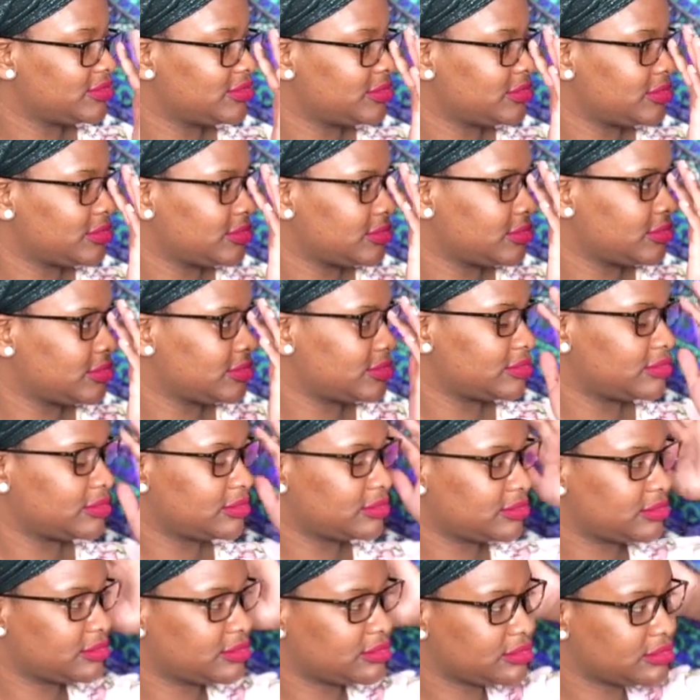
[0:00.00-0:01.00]

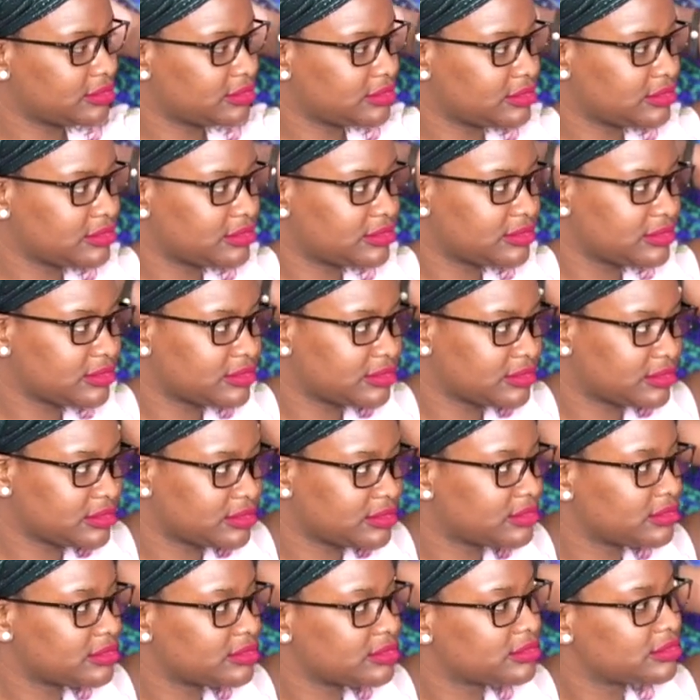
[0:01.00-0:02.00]

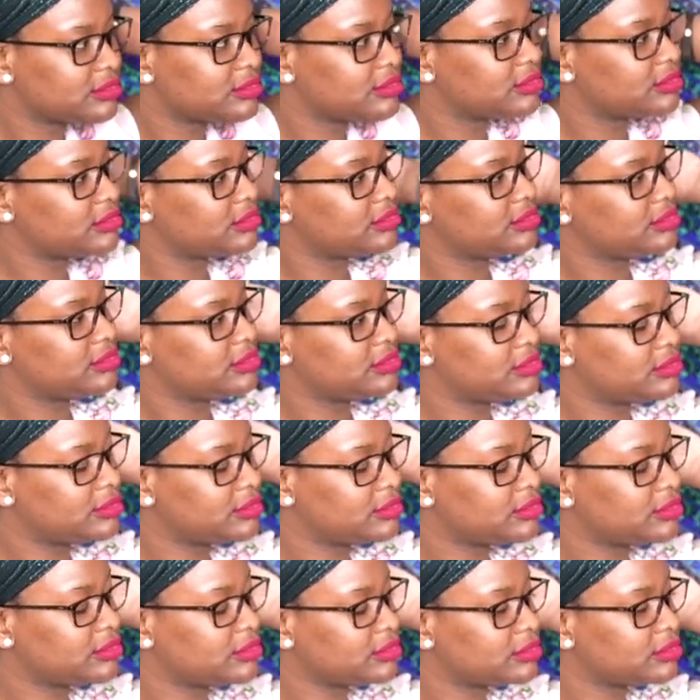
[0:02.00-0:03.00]

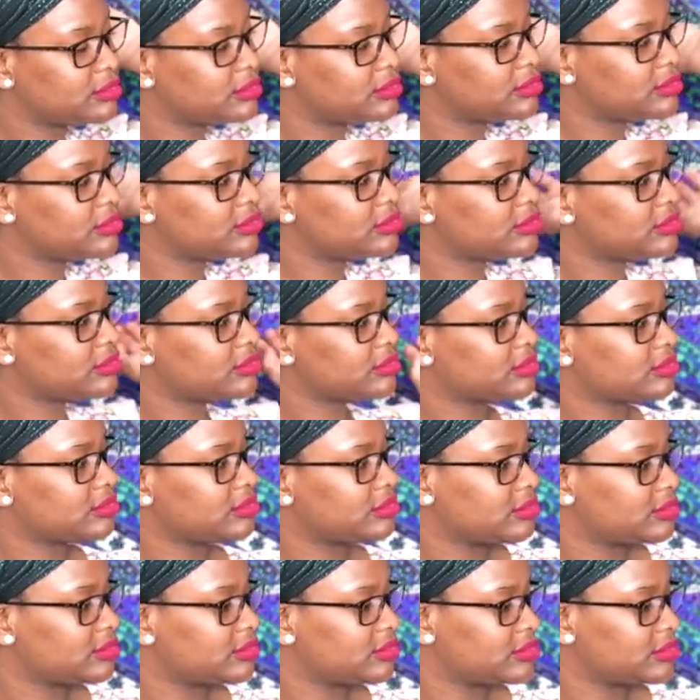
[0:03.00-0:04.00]

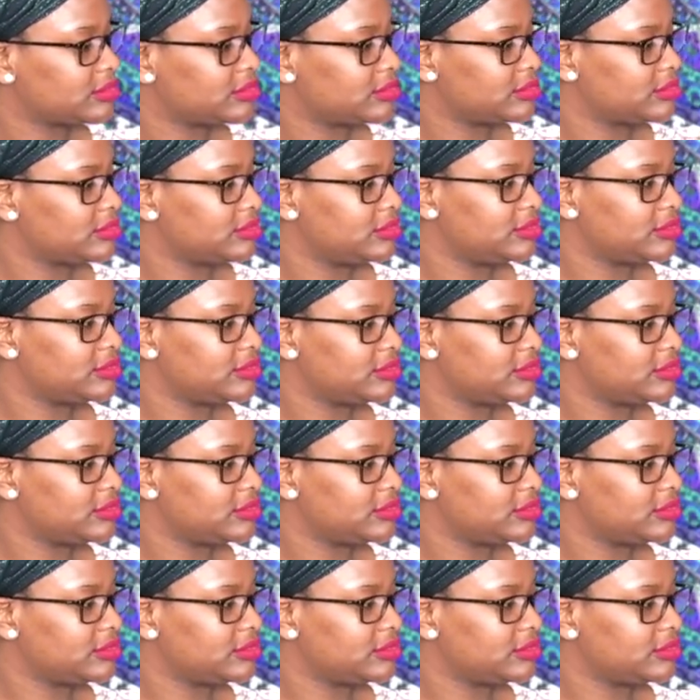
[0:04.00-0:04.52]
(not speaking)